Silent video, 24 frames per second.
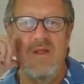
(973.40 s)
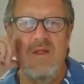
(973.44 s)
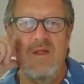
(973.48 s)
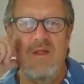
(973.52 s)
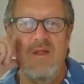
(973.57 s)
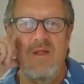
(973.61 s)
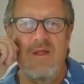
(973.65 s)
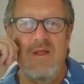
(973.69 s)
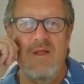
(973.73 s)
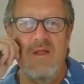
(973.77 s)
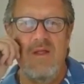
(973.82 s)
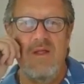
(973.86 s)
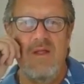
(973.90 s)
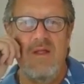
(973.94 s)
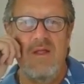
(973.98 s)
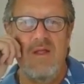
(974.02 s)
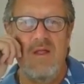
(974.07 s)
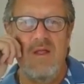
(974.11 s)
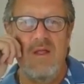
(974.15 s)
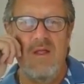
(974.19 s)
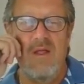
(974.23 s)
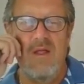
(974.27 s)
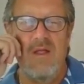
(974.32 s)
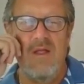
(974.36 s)

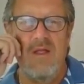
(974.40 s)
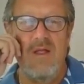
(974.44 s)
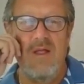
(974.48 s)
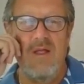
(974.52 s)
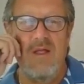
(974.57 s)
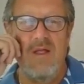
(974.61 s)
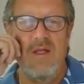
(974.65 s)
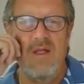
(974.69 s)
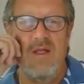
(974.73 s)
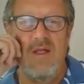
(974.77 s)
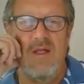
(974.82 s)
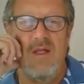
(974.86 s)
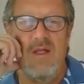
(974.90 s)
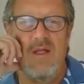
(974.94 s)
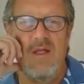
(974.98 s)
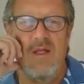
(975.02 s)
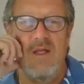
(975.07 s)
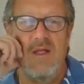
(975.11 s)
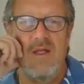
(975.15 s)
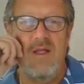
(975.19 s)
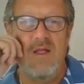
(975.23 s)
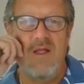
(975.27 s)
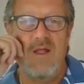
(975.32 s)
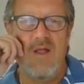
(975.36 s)

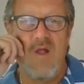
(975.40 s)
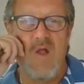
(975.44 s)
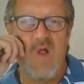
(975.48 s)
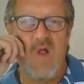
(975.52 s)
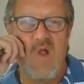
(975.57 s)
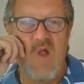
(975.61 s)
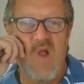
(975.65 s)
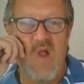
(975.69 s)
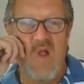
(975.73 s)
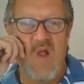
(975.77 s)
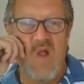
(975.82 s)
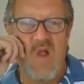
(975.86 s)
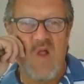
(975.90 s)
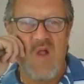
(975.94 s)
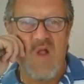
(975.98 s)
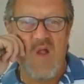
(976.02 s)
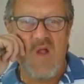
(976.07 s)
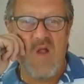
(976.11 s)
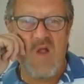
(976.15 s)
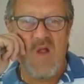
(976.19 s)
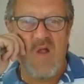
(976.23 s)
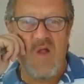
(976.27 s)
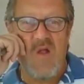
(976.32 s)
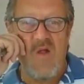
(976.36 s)

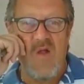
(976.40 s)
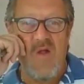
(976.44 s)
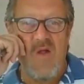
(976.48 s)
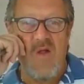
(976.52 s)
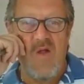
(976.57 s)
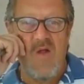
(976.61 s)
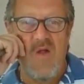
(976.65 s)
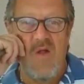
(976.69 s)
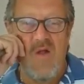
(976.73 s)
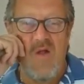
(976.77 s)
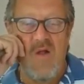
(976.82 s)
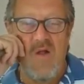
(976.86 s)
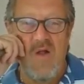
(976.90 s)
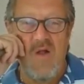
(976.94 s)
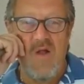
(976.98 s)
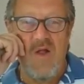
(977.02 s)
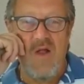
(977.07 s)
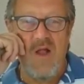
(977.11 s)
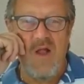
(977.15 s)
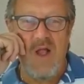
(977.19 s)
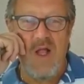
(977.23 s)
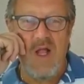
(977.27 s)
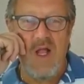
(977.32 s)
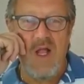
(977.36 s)

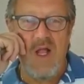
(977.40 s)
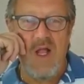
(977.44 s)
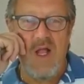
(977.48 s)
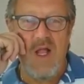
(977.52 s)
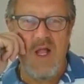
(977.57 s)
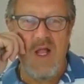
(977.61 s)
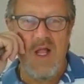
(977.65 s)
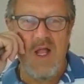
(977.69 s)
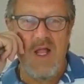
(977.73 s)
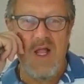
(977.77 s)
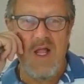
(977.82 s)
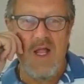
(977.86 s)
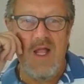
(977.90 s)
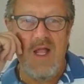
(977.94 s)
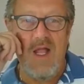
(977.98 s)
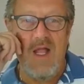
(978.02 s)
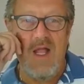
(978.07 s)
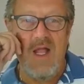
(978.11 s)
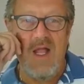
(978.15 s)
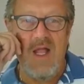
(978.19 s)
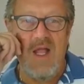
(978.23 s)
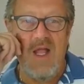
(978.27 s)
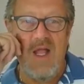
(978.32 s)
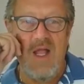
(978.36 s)

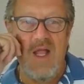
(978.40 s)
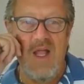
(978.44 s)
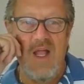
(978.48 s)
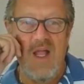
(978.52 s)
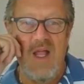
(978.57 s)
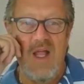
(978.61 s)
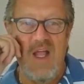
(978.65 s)
The person shown says nothing.